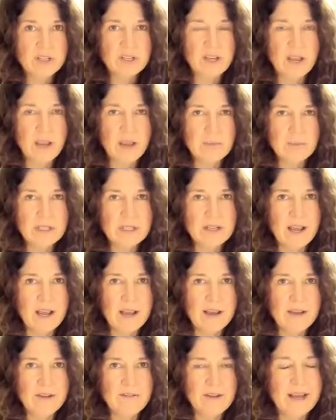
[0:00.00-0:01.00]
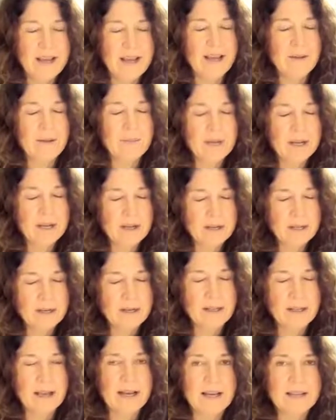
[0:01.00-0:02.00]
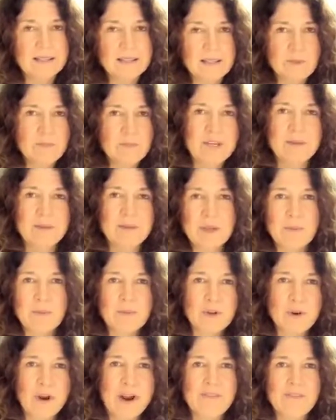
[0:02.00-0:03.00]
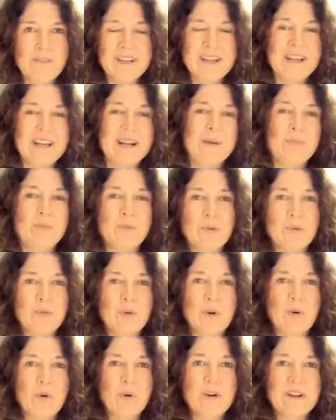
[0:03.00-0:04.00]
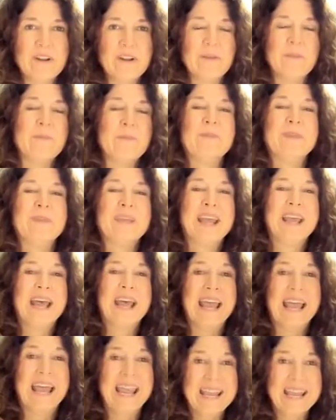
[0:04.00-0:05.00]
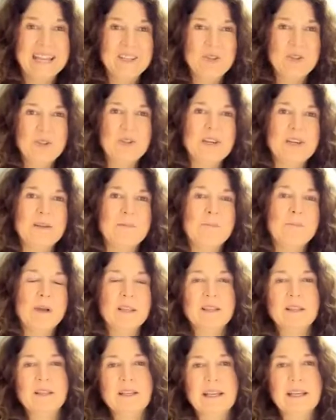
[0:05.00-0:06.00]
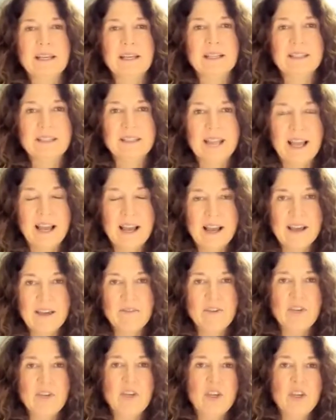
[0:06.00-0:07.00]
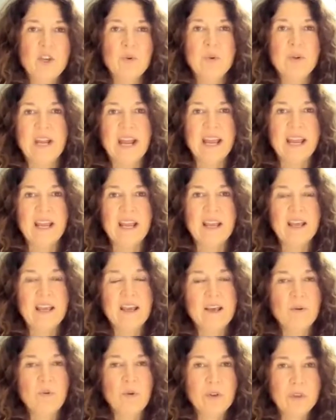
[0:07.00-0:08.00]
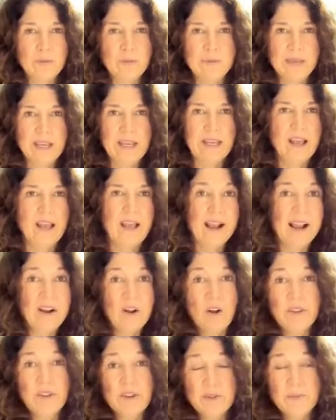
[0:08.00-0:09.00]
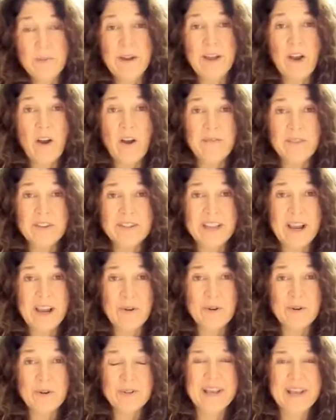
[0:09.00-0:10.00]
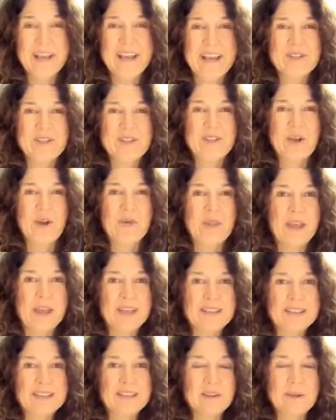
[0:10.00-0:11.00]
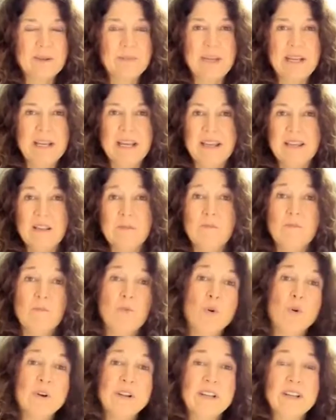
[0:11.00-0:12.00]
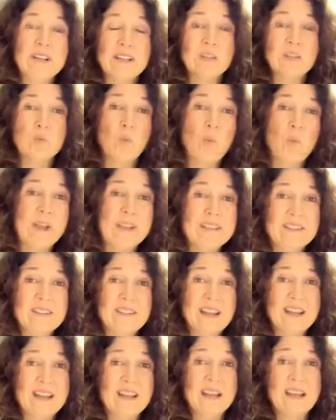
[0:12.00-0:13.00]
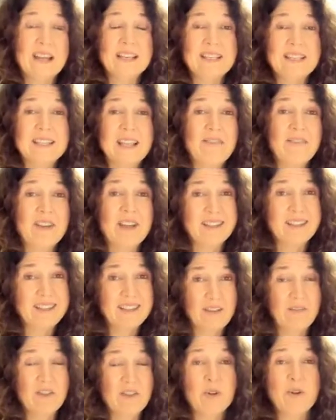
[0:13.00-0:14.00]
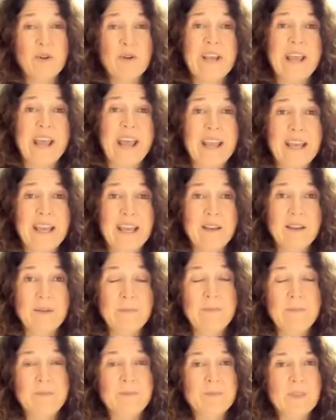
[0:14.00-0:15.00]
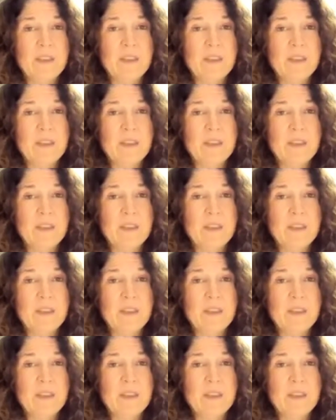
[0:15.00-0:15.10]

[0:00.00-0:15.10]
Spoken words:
the time it's live. I'm not going to lie. Sometimes I'm traveling and I pre-record it. And you get monthly live Q&A with me. I call those my office hours. So that's going to be in the morning. It's Wednesday at 7:30 a.m.